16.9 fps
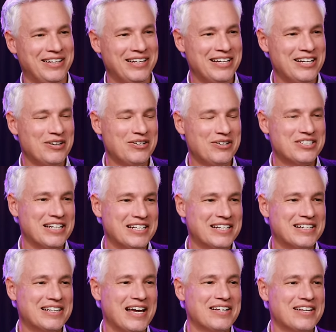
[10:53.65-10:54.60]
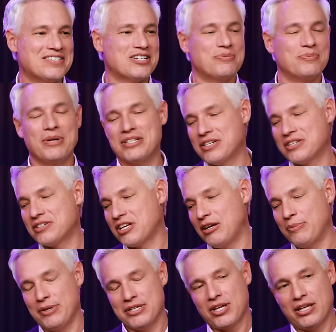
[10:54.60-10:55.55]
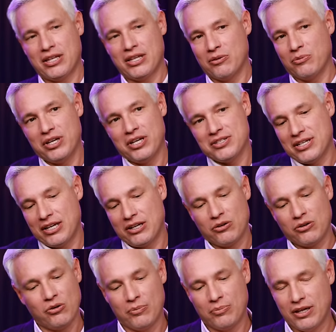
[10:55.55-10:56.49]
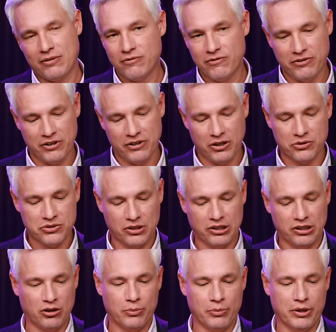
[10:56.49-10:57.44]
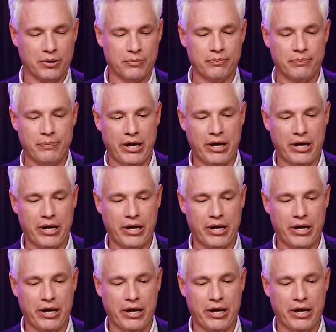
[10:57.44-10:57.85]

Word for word: which I guess just means it's going to be a slightly redesigned grip that feels a little bit better.